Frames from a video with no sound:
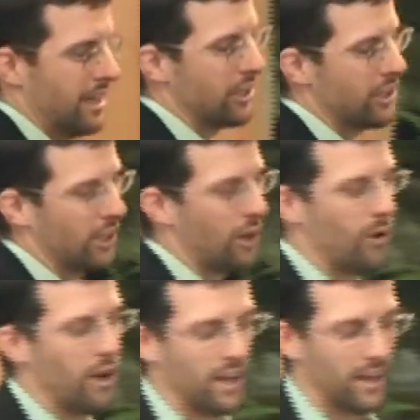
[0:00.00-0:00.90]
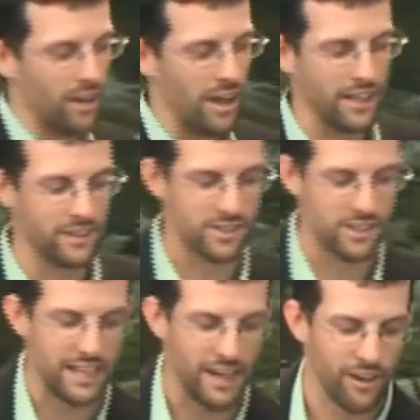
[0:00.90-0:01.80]
You could go on and on. There's a
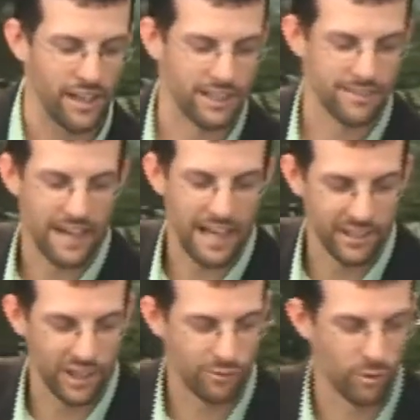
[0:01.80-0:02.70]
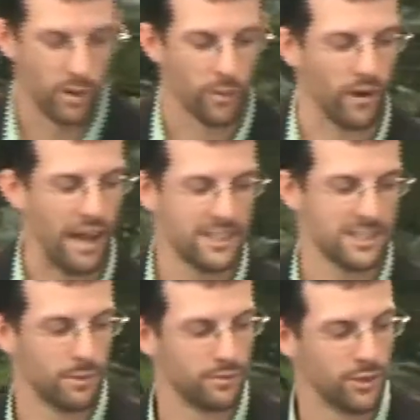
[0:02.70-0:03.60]
dairy in the valley over where we're at.
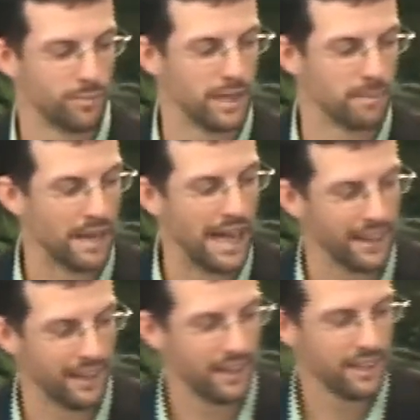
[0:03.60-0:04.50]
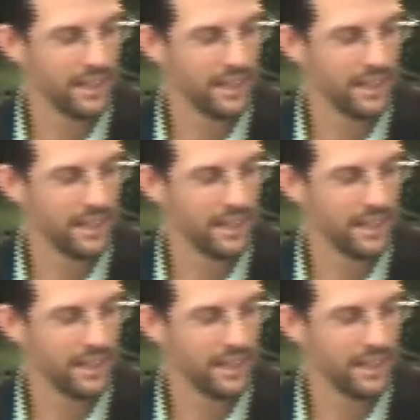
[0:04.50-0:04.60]
Some of you have been by there.